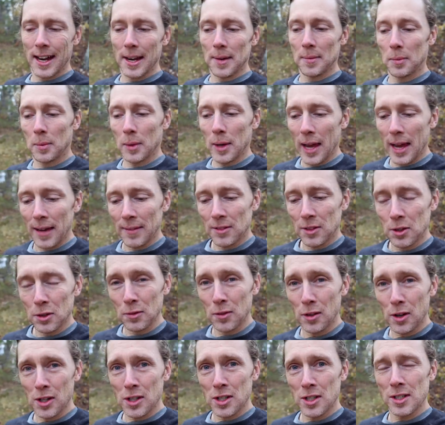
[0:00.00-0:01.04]
and we have
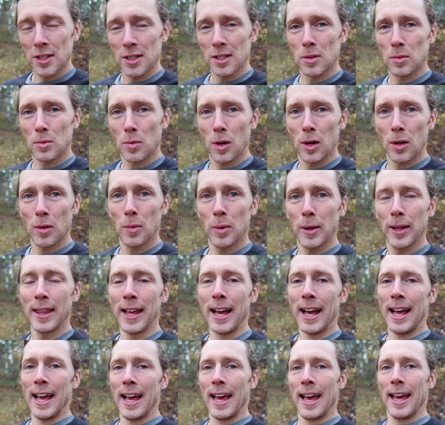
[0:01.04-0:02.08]
two versions to work with
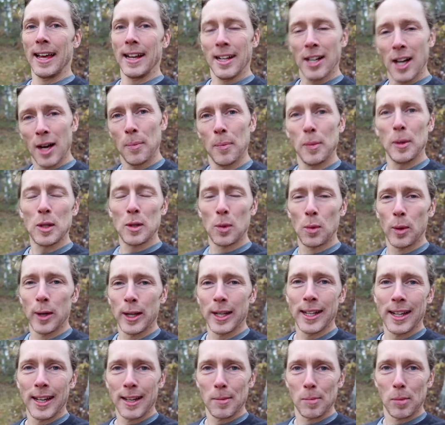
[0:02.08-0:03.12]
and cut
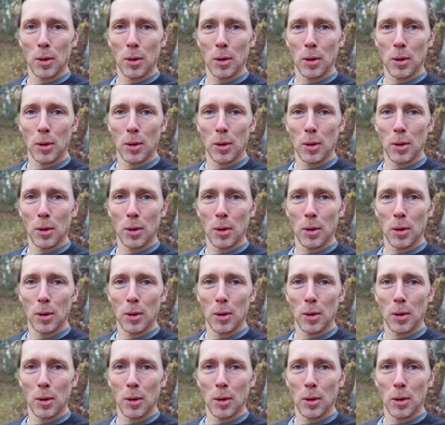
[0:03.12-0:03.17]
between in